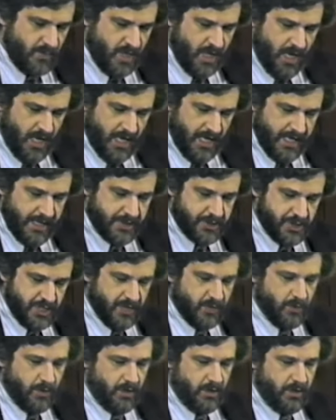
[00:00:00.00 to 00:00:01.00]
Uh, in
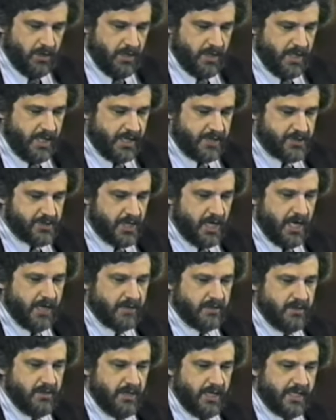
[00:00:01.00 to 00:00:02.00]
general, it, is
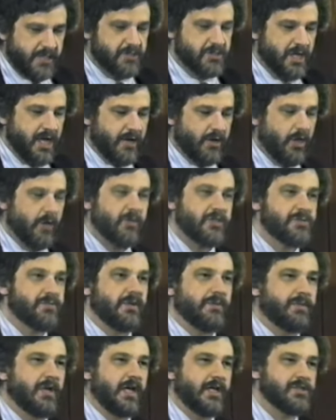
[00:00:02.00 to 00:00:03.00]
not, it has not always
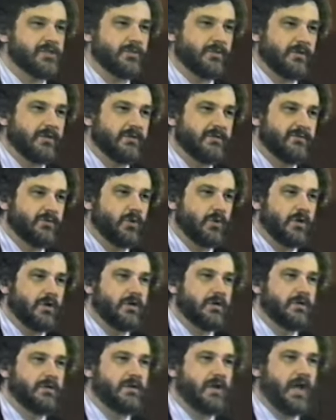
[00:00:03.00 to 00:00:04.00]
been possible
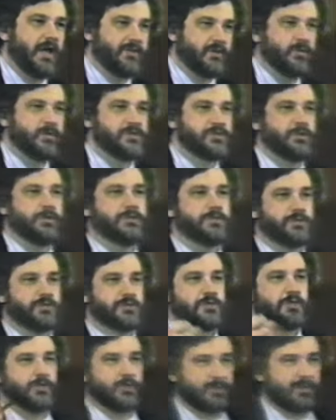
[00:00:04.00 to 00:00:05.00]
for other
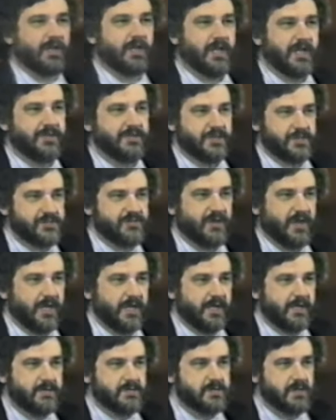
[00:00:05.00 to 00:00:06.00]
researchers to duplicate these
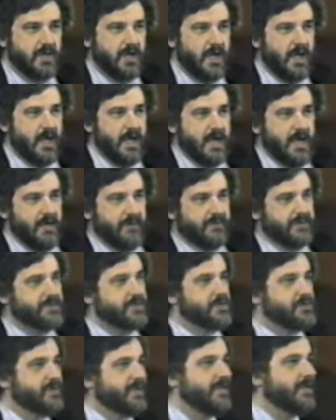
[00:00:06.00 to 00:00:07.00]
findings.
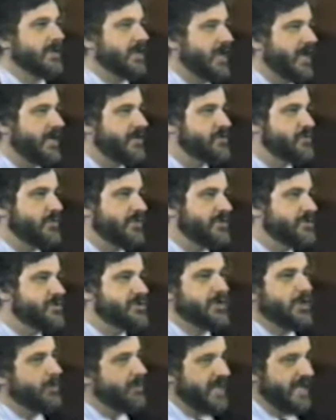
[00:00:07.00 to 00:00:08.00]
This has been the case with
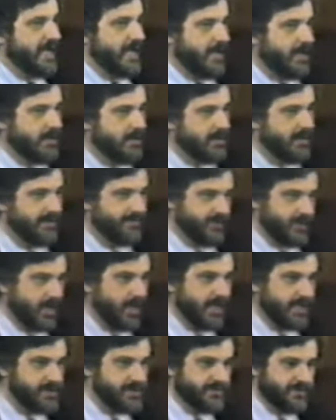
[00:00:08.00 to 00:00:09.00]
so many of the
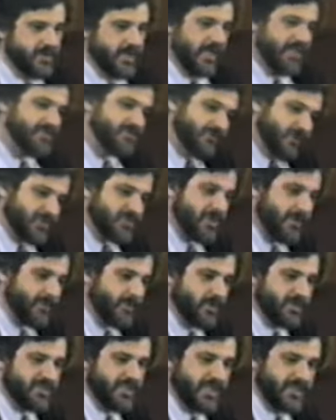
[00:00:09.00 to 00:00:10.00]
kinds of tests. For
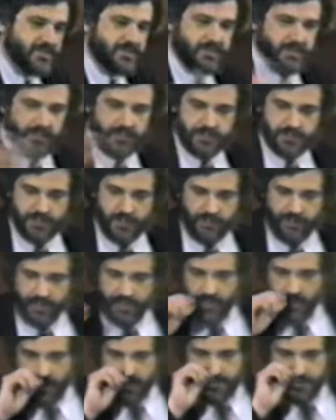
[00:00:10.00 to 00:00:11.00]
example, there are tests that show
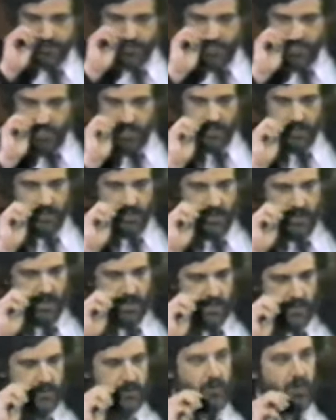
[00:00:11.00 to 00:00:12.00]
that LSD
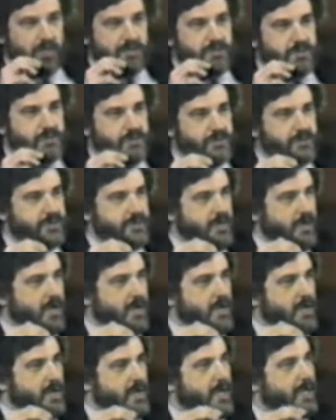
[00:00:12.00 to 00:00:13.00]

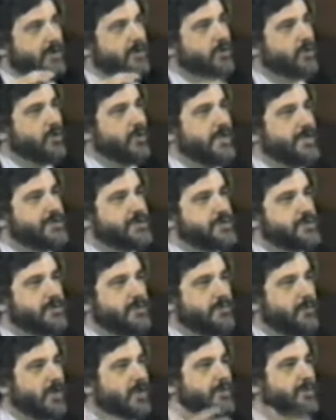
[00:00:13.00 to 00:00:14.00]
causes
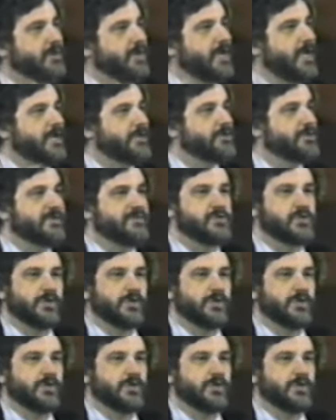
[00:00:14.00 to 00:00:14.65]
increased multiplication of